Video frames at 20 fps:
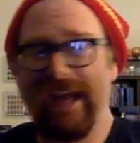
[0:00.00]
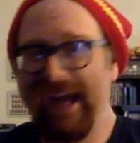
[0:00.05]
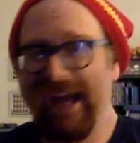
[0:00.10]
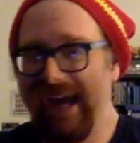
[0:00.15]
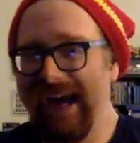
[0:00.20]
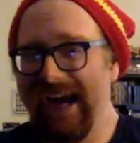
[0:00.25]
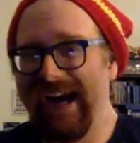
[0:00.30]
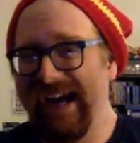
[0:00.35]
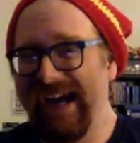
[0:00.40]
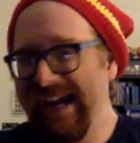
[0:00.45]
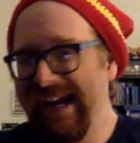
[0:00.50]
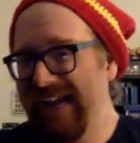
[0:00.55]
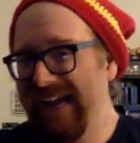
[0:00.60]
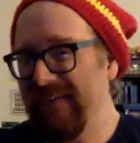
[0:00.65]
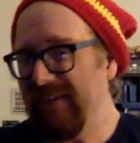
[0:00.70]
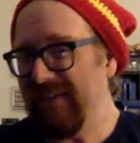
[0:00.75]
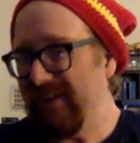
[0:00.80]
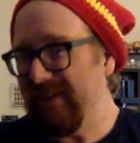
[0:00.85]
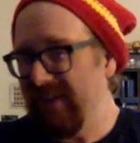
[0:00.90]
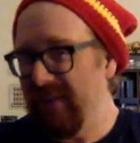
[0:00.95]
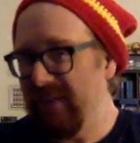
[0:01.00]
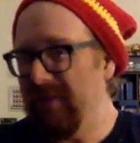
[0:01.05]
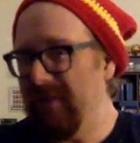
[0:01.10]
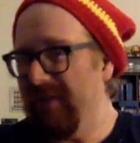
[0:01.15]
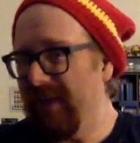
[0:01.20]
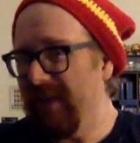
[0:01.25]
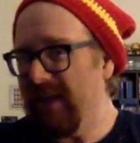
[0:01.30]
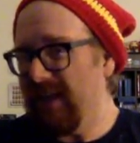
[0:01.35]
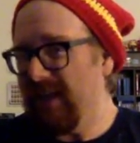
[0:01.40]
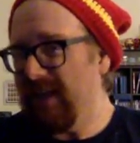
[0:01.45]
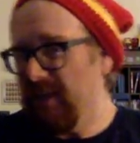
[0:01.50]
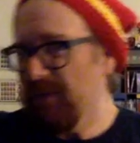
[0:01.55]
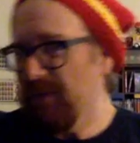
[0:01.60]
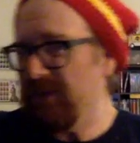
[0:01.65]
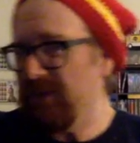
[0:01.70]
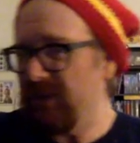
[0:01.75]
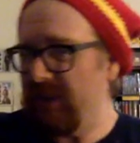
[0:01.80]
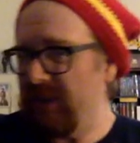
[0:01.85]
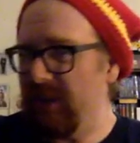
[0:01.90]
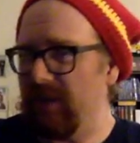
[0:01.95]
I have a little bit of an idea what's
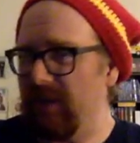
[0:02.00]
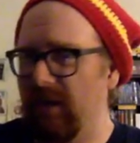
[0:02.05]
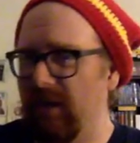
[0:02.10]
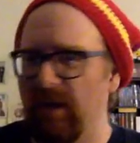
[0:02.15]
in here.